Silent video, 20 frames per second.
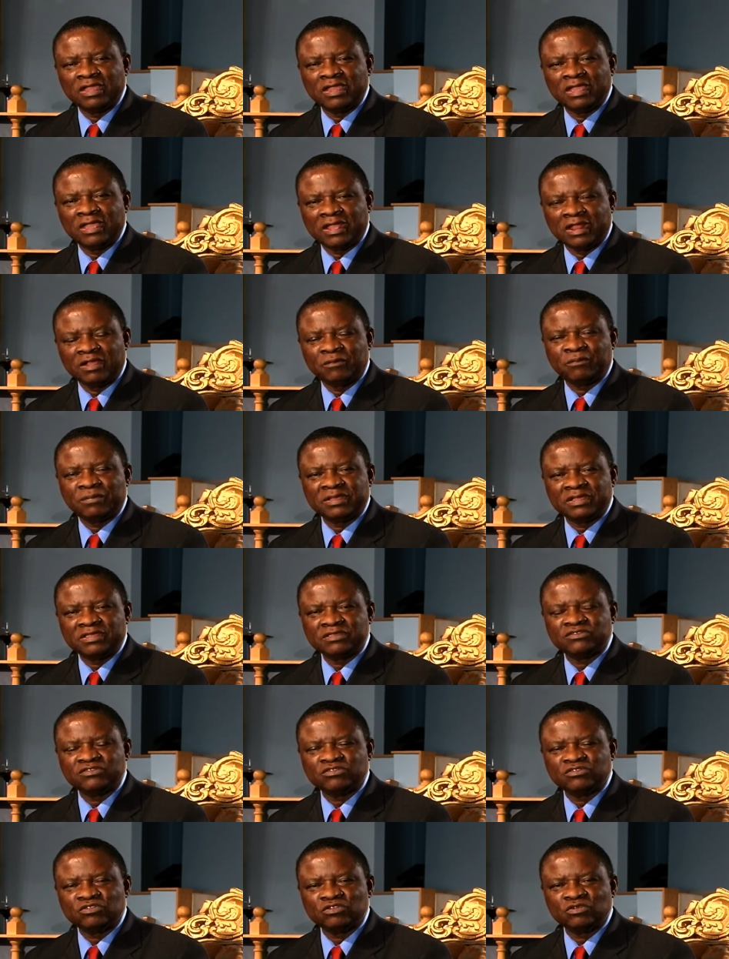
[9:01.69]
help
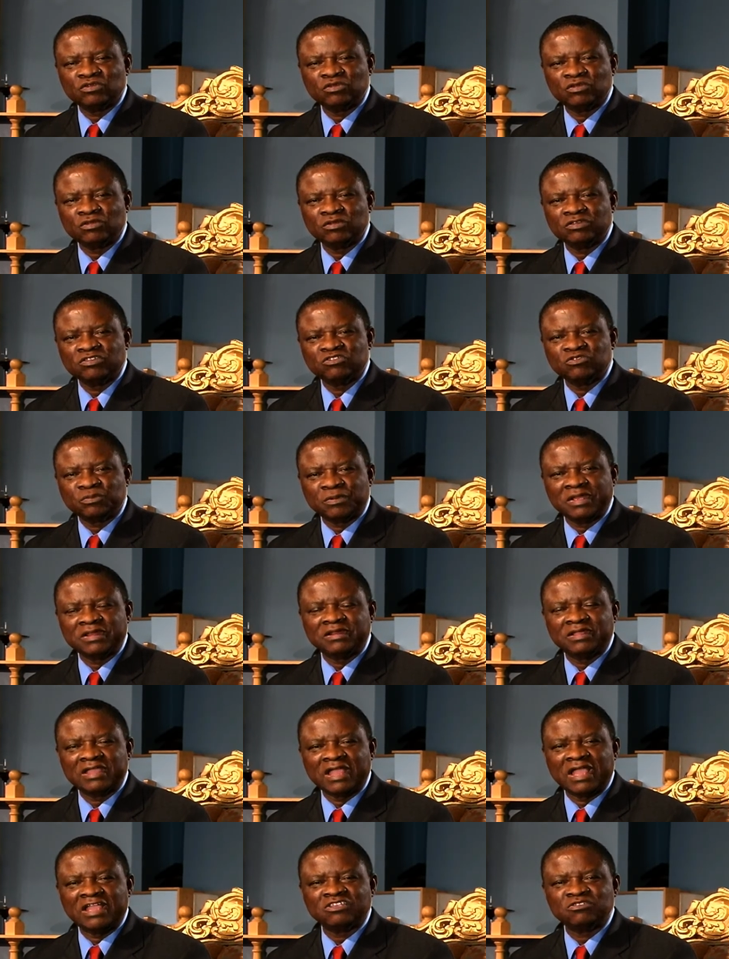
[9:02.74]
us to spread
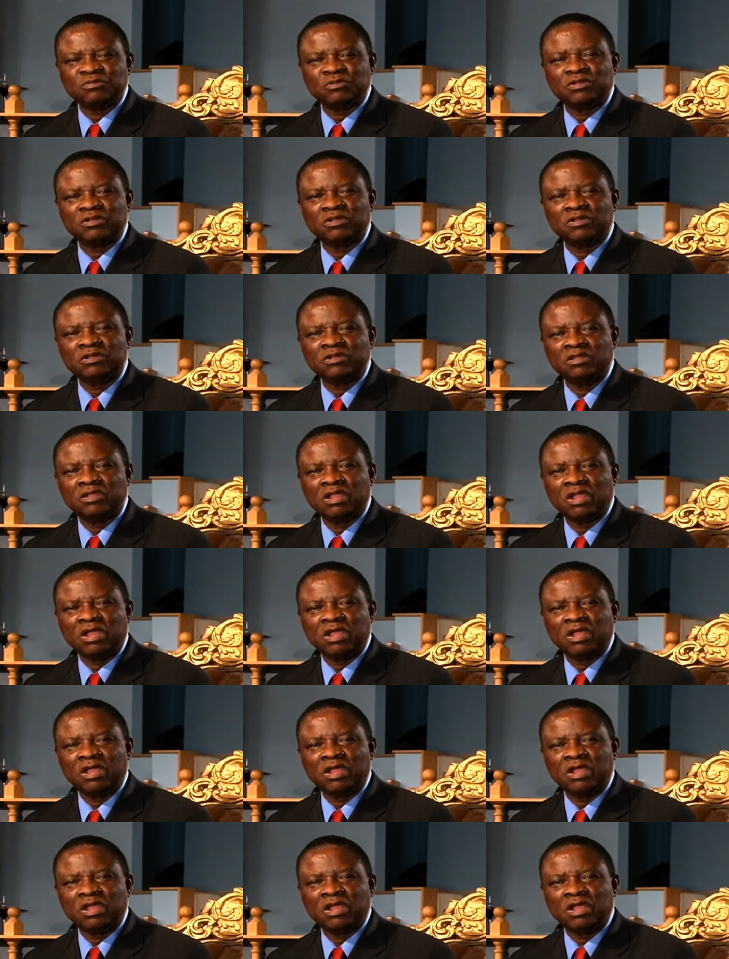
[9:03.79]
the gospel